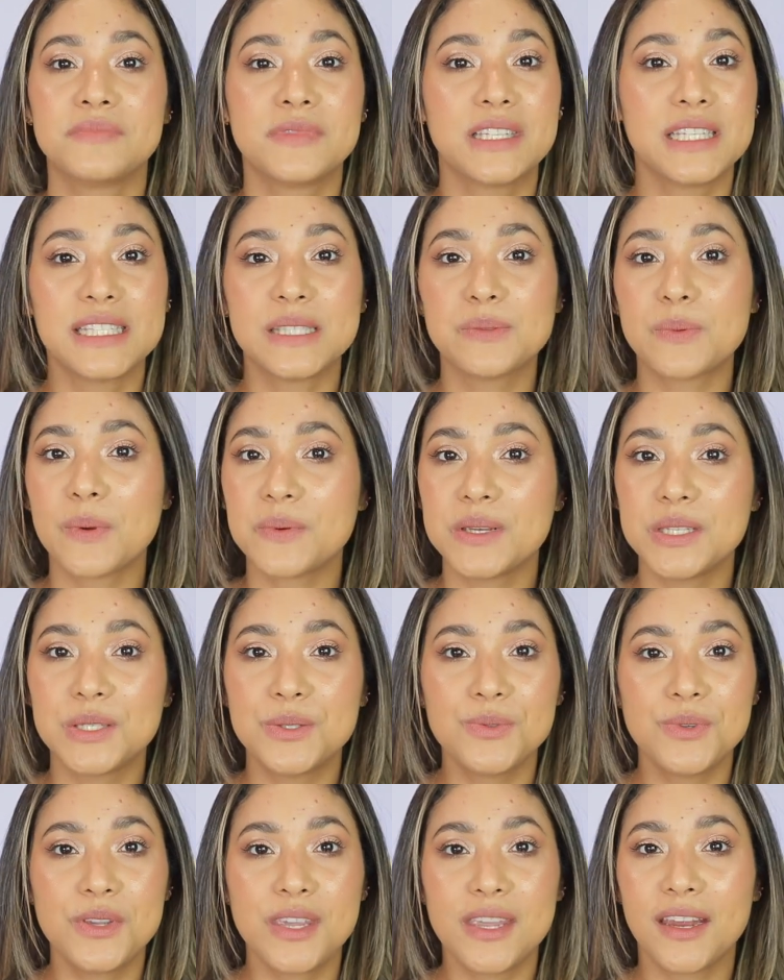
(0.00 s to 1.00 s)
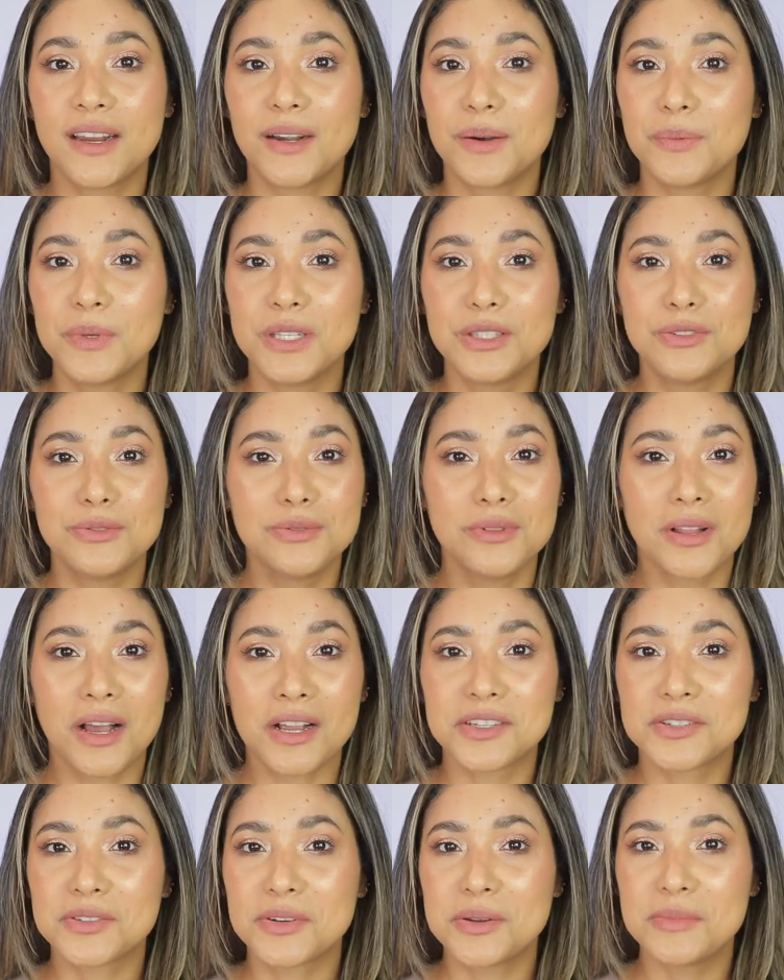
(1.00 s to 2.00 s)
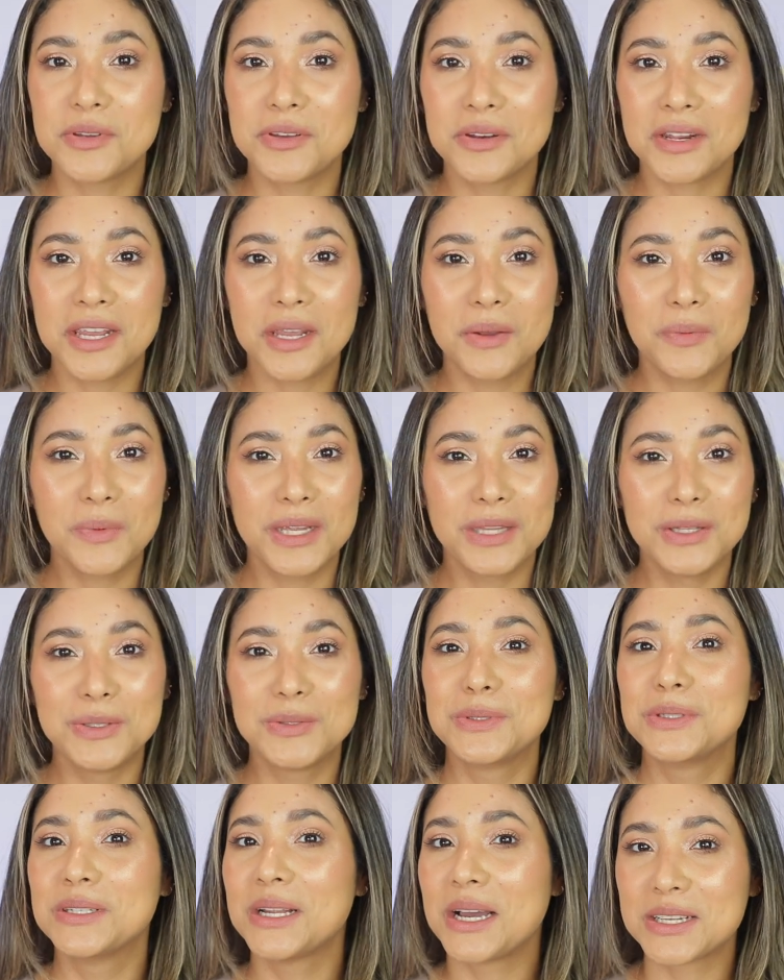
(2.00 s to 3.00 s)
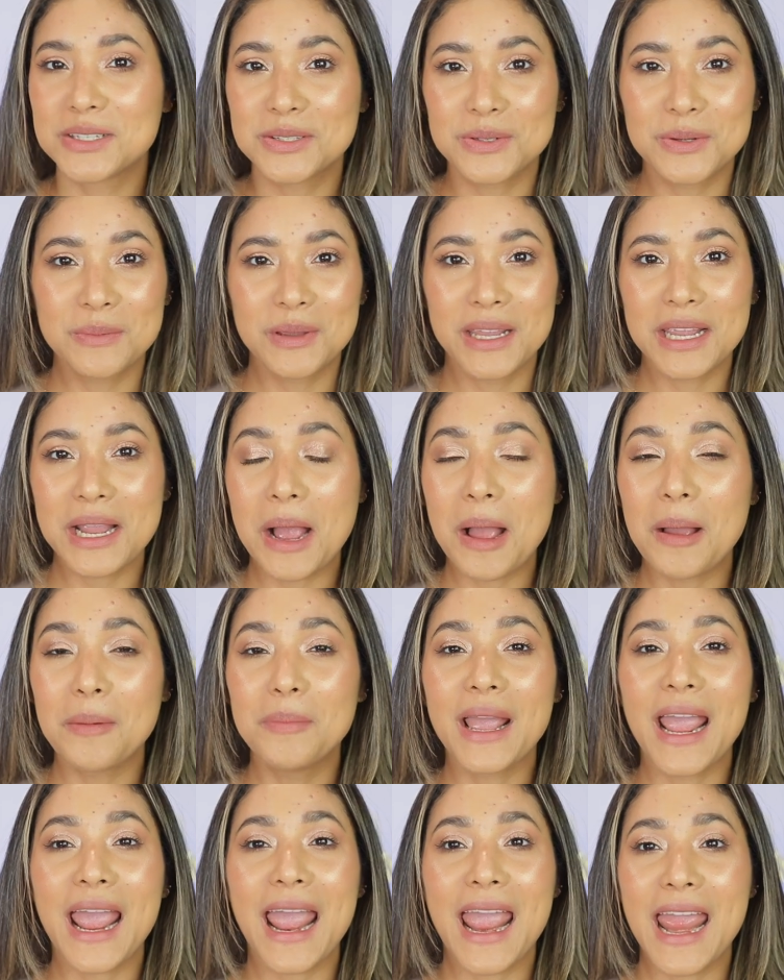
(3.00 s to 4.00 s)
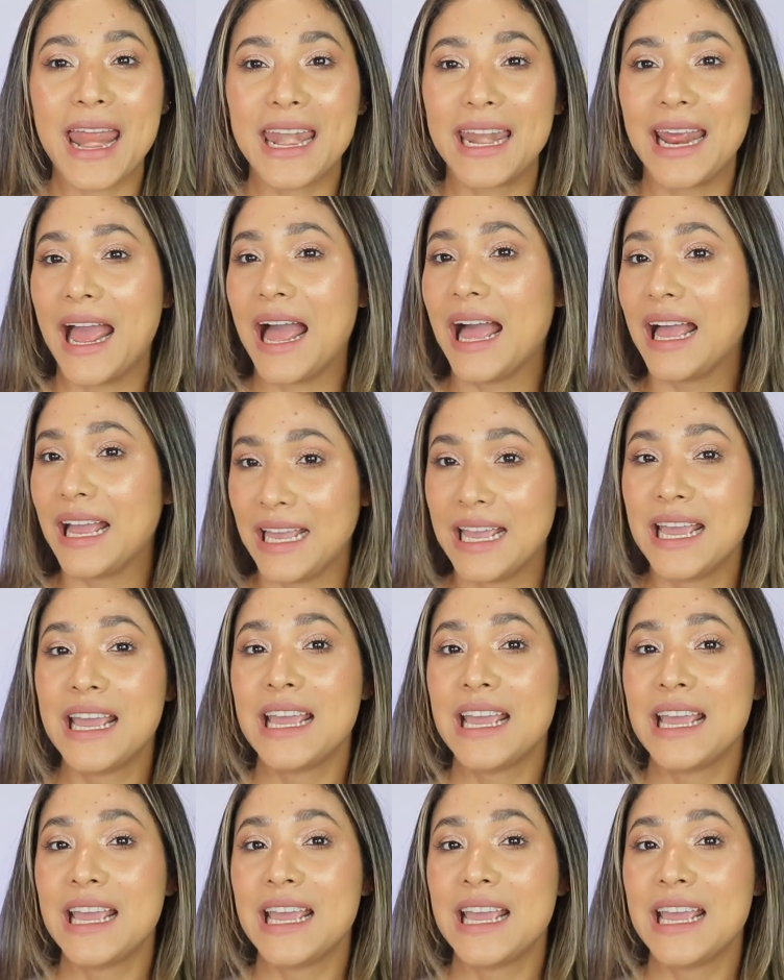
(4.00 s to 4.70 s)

This is what we do here. We do luxury beauty, we do luxury makeup, and uh,